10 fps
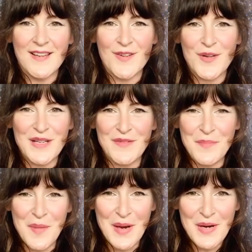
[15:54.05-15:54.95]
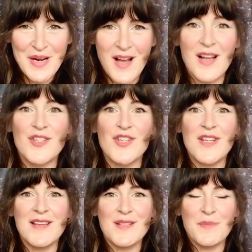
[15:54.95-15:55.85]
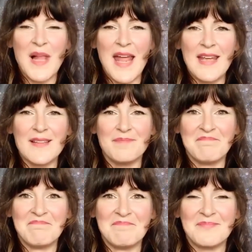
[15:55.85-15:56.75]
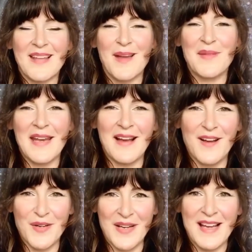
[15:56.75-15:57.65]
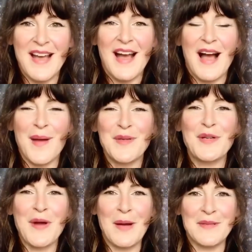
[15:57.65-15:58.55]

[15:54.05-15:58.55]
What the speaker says: or even better, a cheese planet. I'm getting hungry. I'm gonna grab a